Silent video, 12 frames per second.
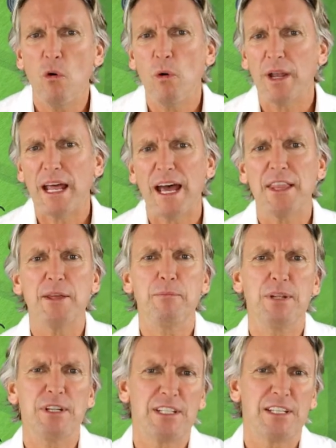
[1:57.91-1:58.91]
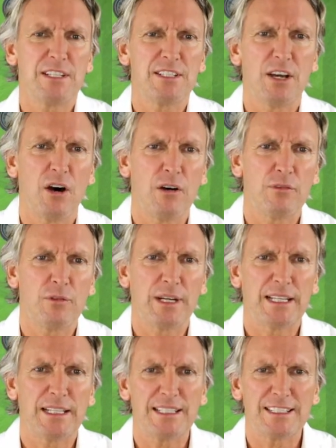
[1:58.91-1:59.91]
what other businesses are
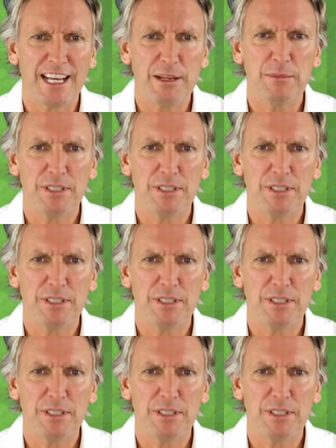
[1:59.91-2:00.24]
offering in the same